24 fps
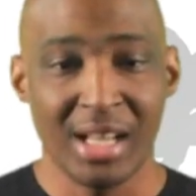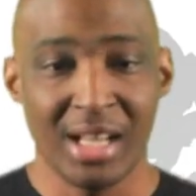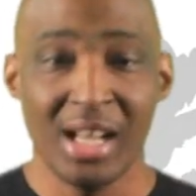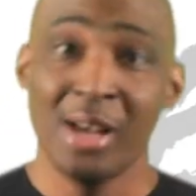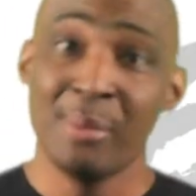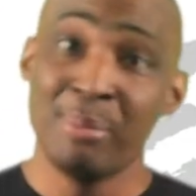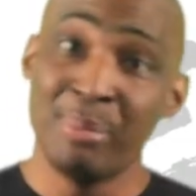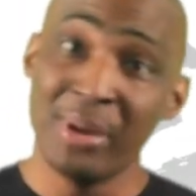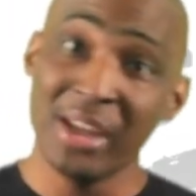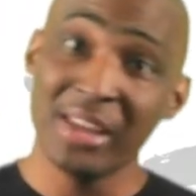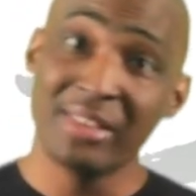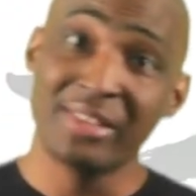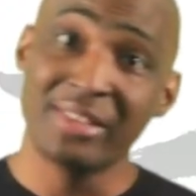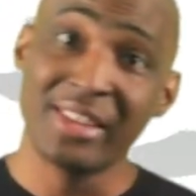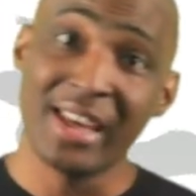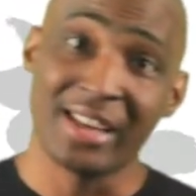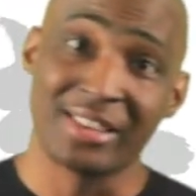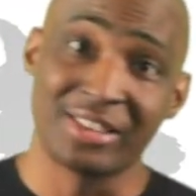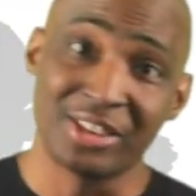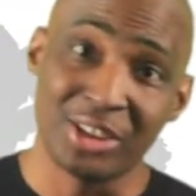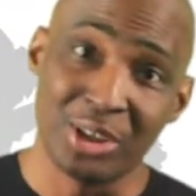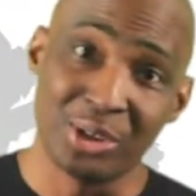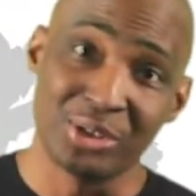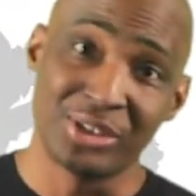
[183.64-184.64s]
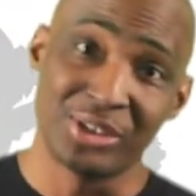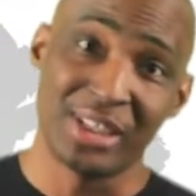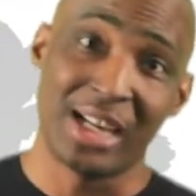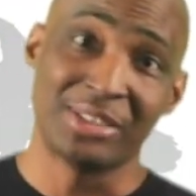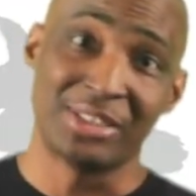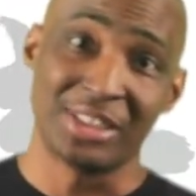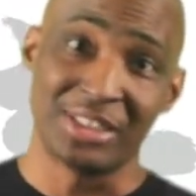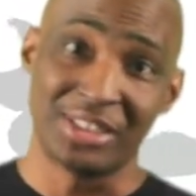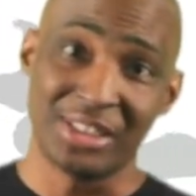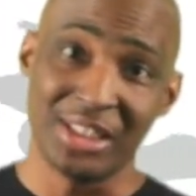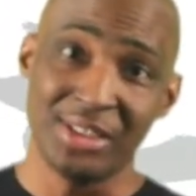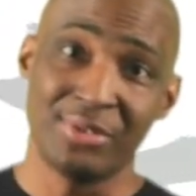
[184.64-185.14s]
Big thanks goes out
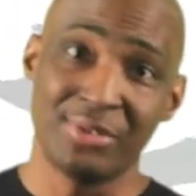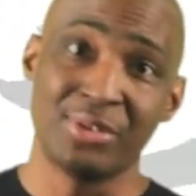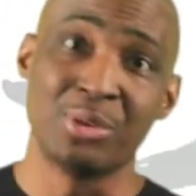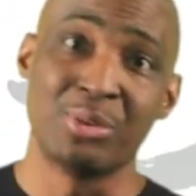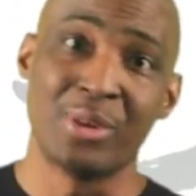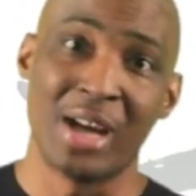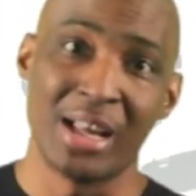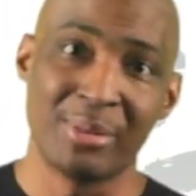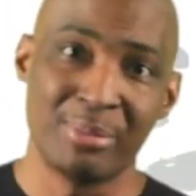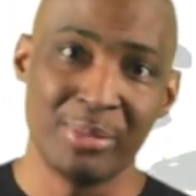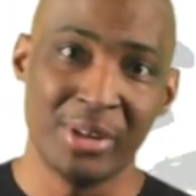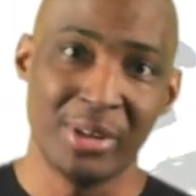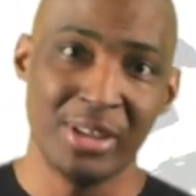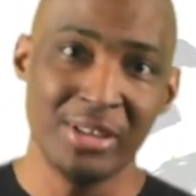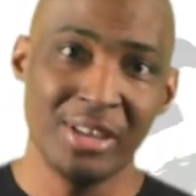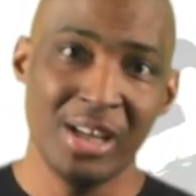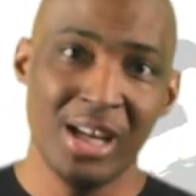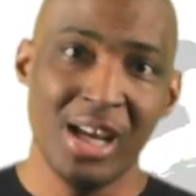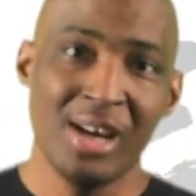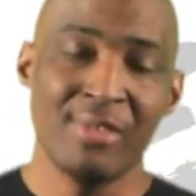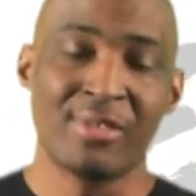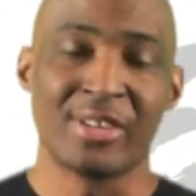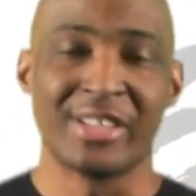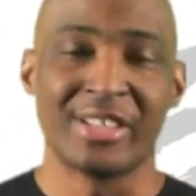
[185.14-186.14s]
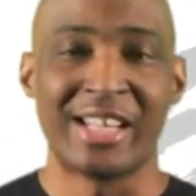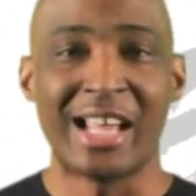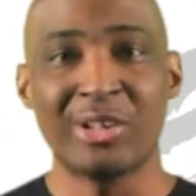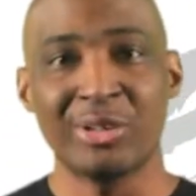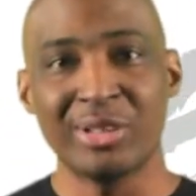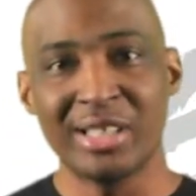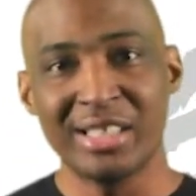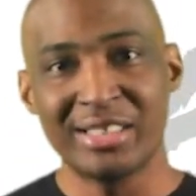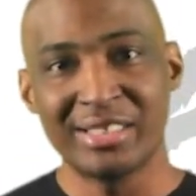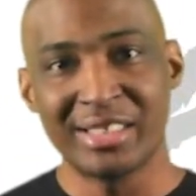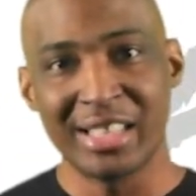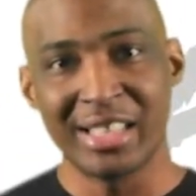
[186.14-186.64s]
to Sifu Redmond for not
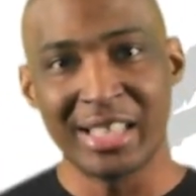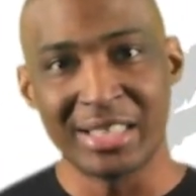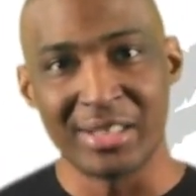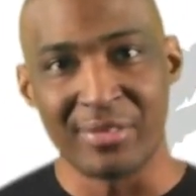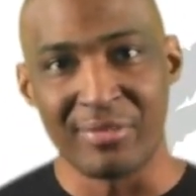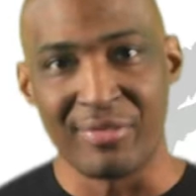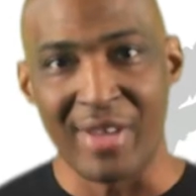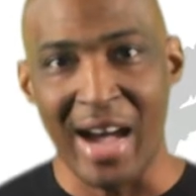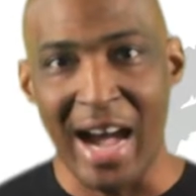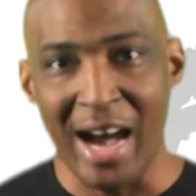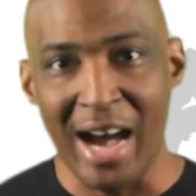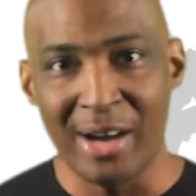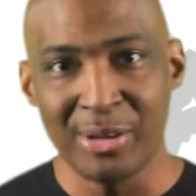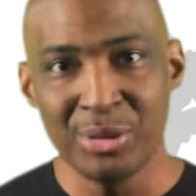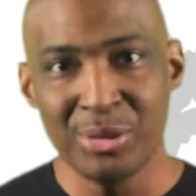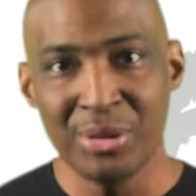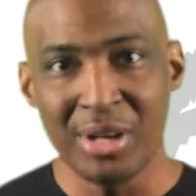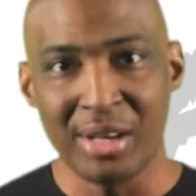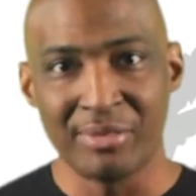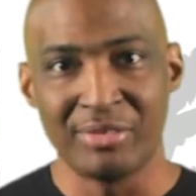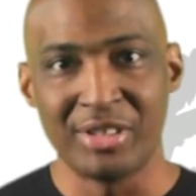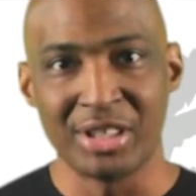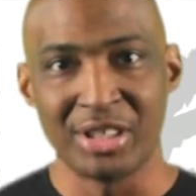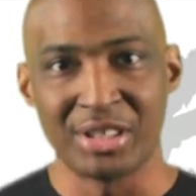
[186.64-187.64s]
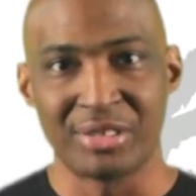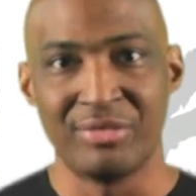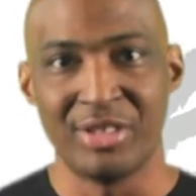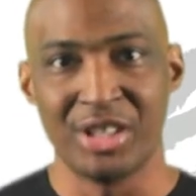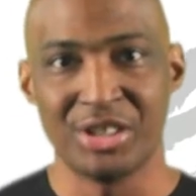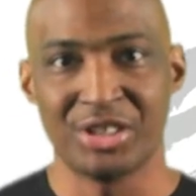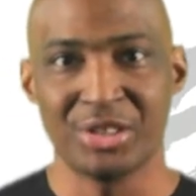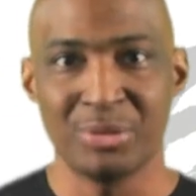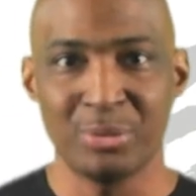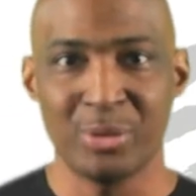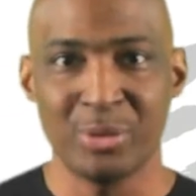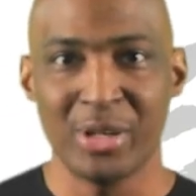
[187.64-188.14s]
only seeing the value of this
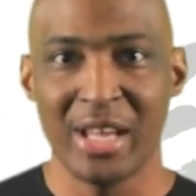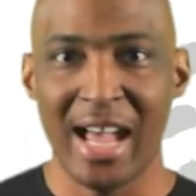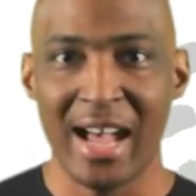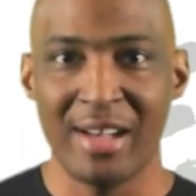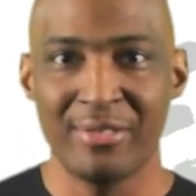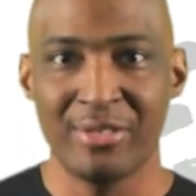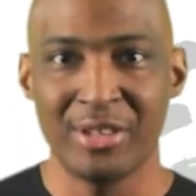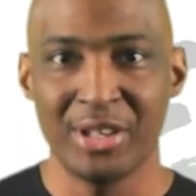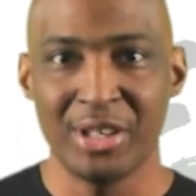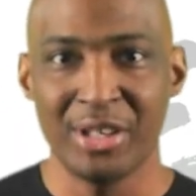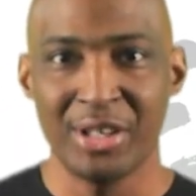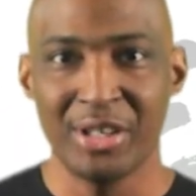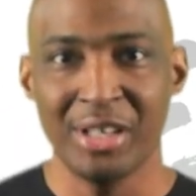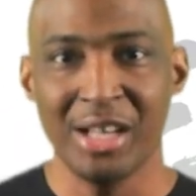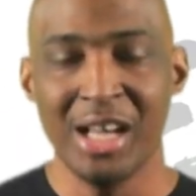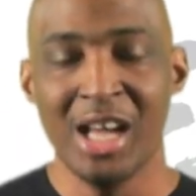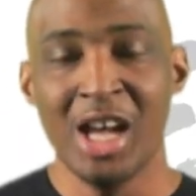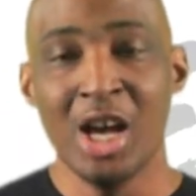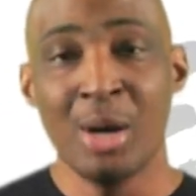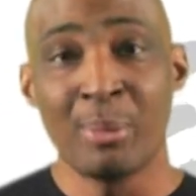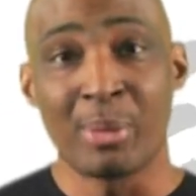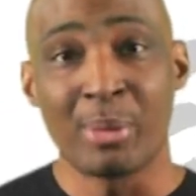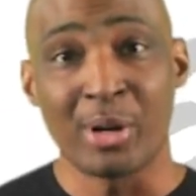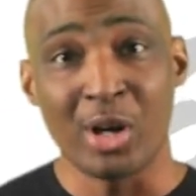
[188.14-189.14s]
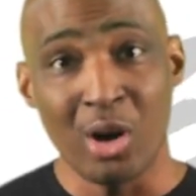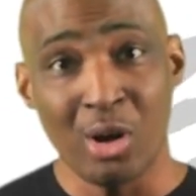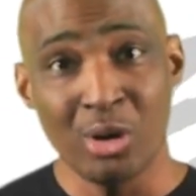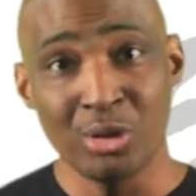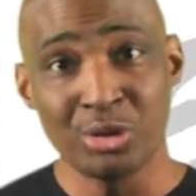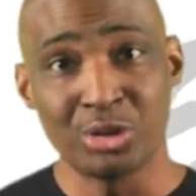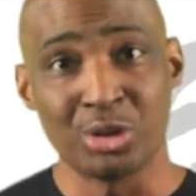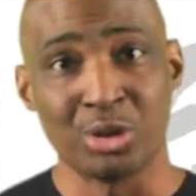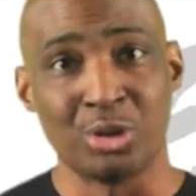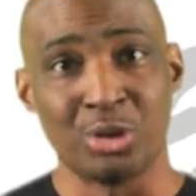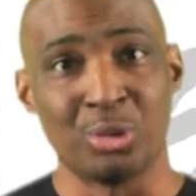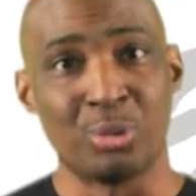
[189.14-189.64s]
vision we have here, but
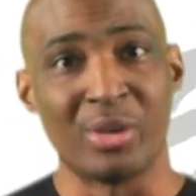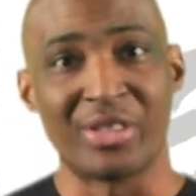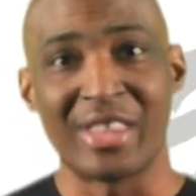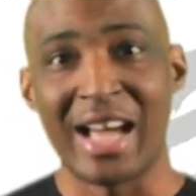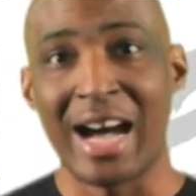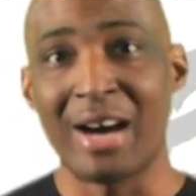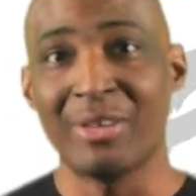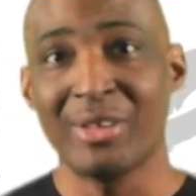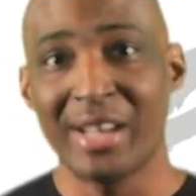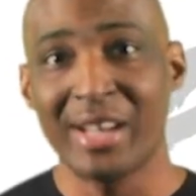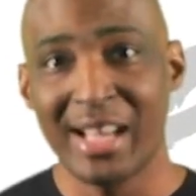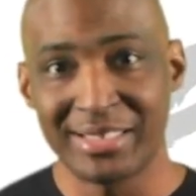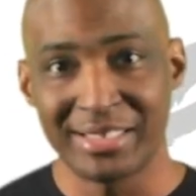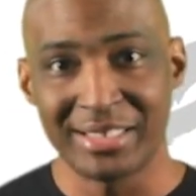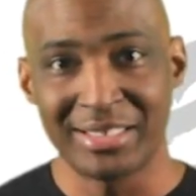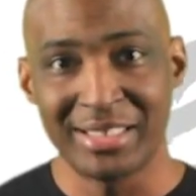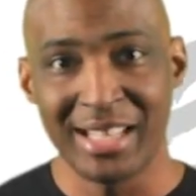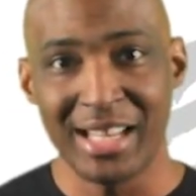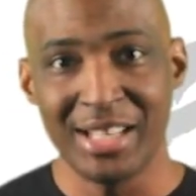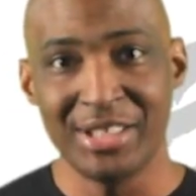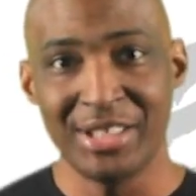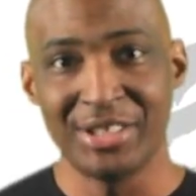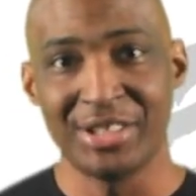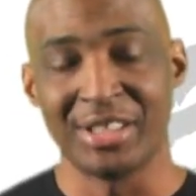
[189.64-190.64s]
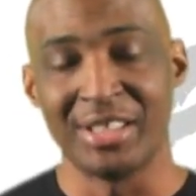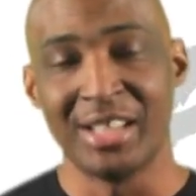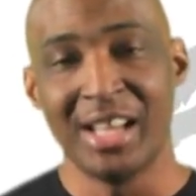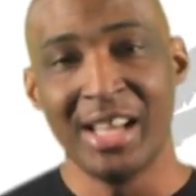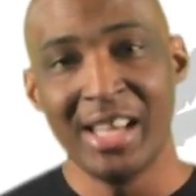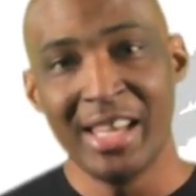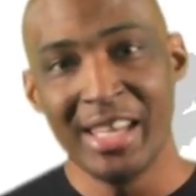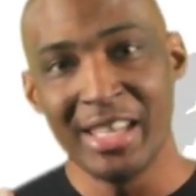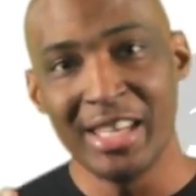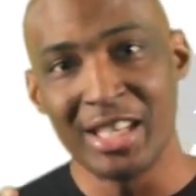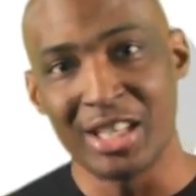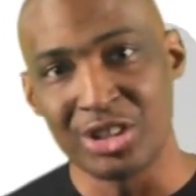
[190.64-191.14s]
also without hesitation,
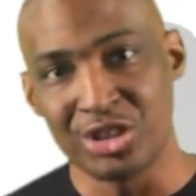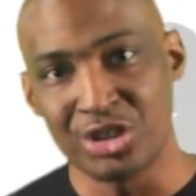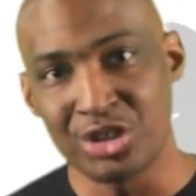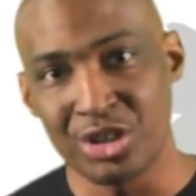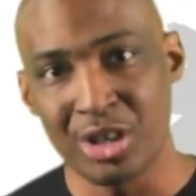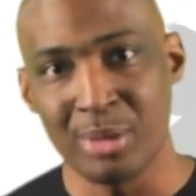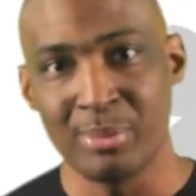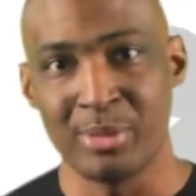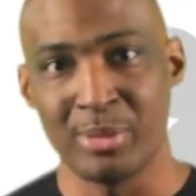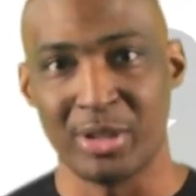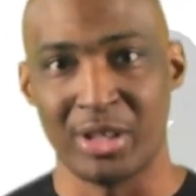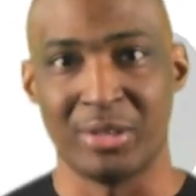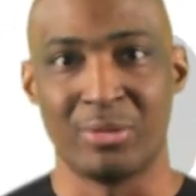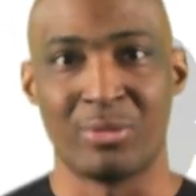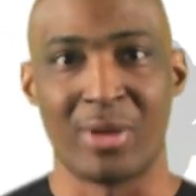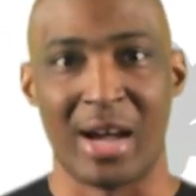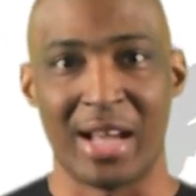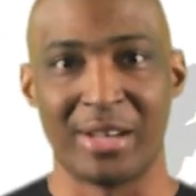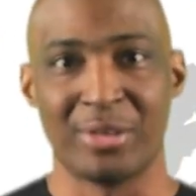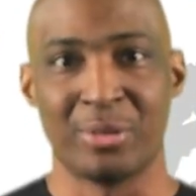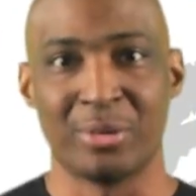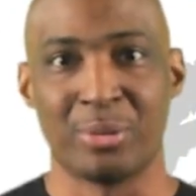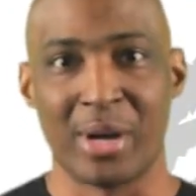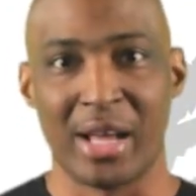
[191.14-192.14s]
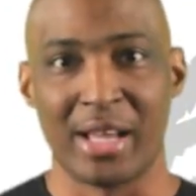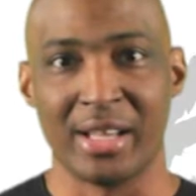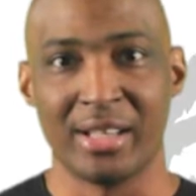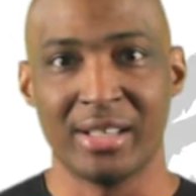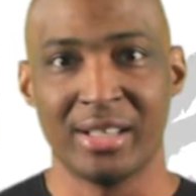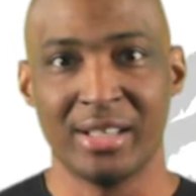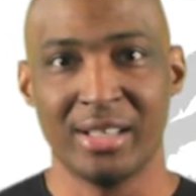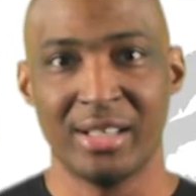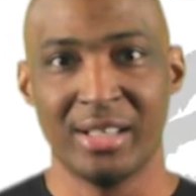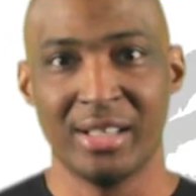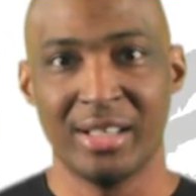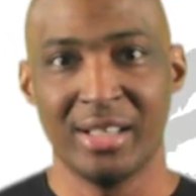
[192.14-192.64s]
he contributed right away.
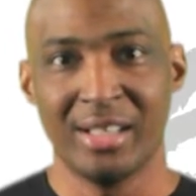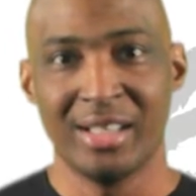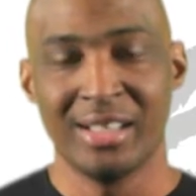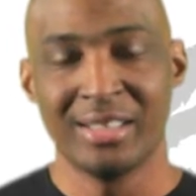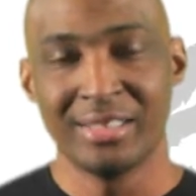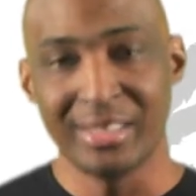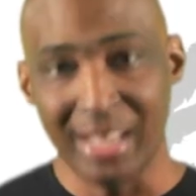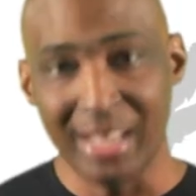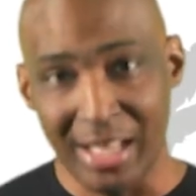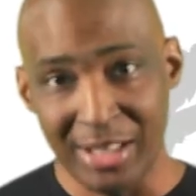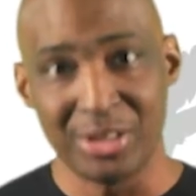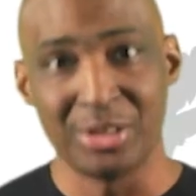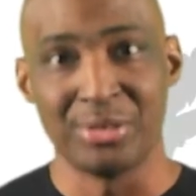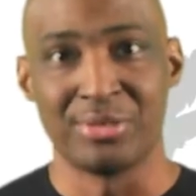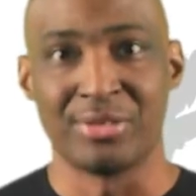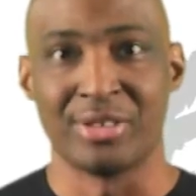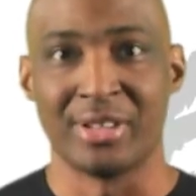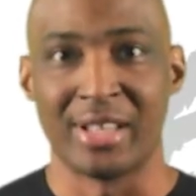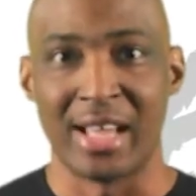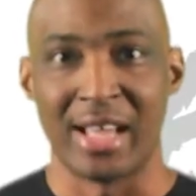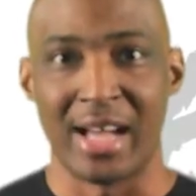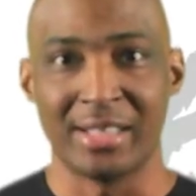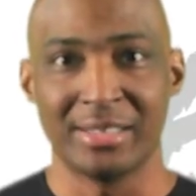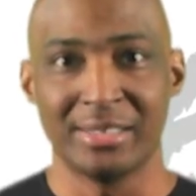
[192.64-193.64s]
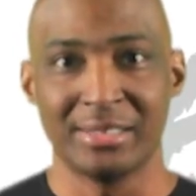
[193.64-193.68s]
Thank you for that.